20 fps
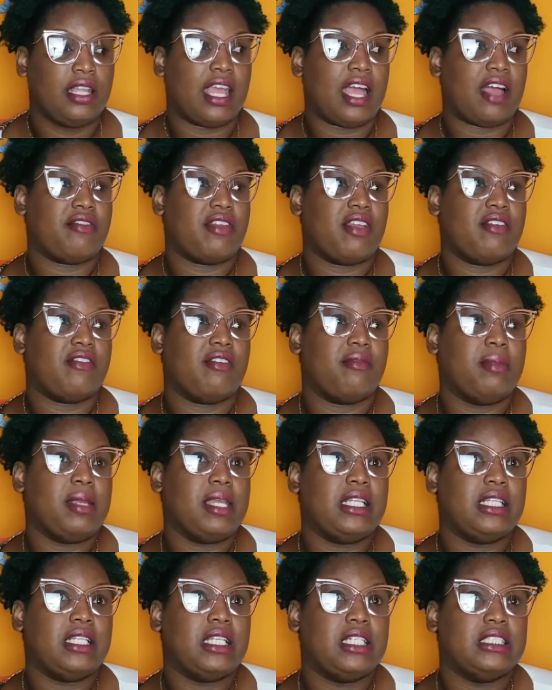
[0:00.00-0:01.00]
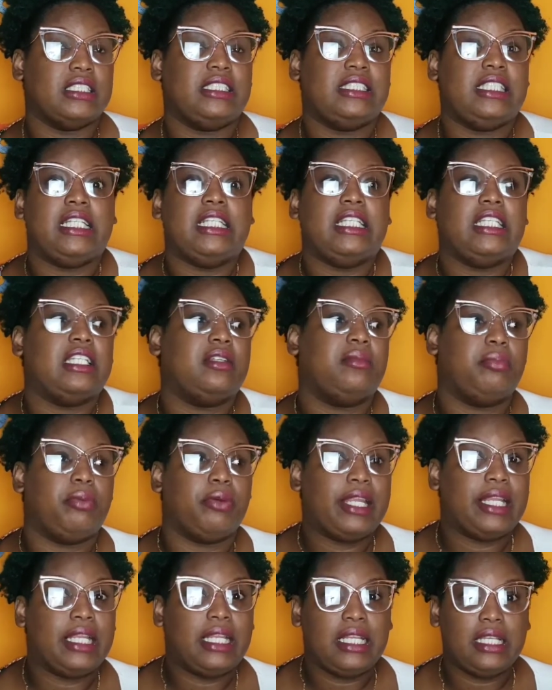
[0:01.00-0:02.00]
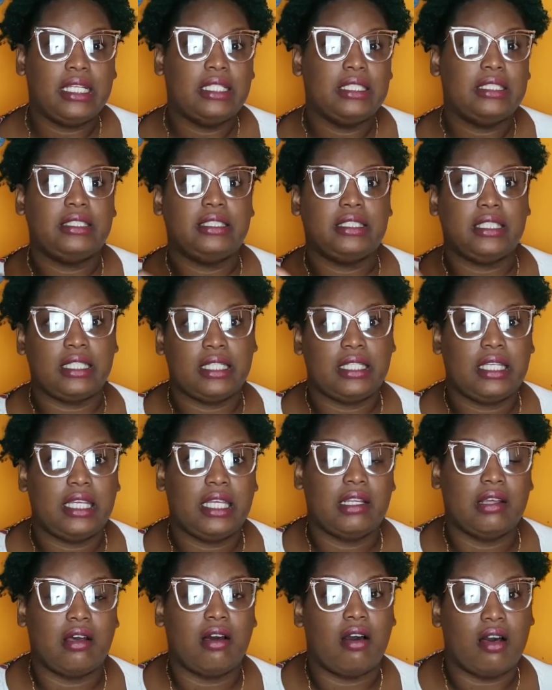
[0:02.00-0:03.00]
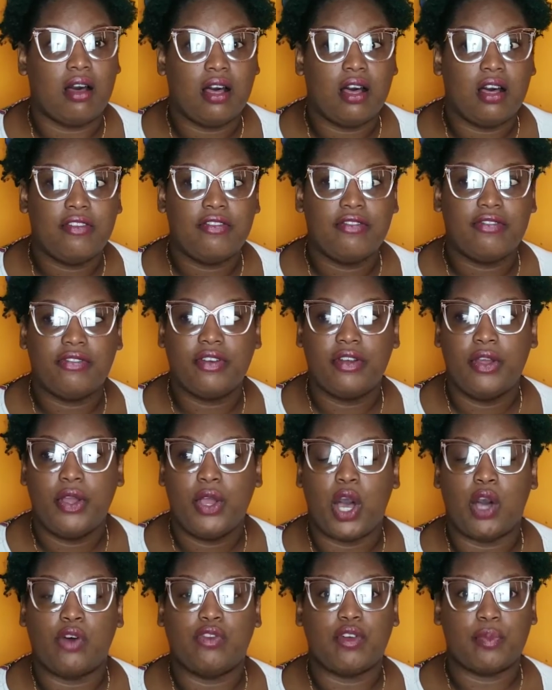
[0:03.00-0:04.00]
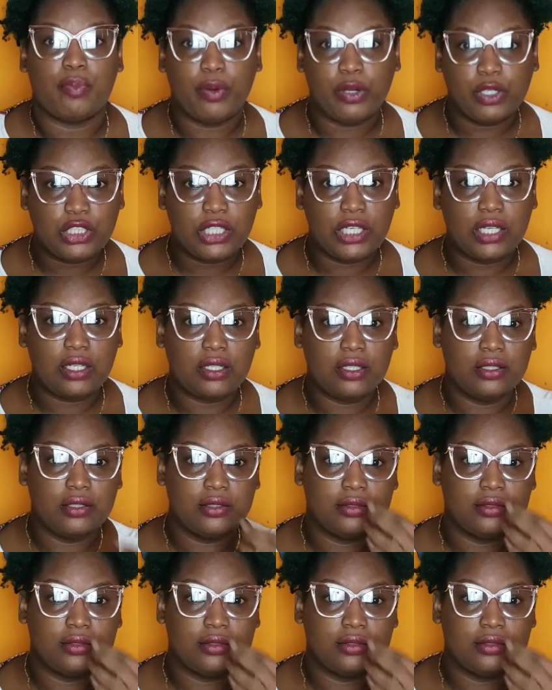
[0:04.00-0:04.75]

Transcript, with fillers: Have you ever been deliberately taken off of a project?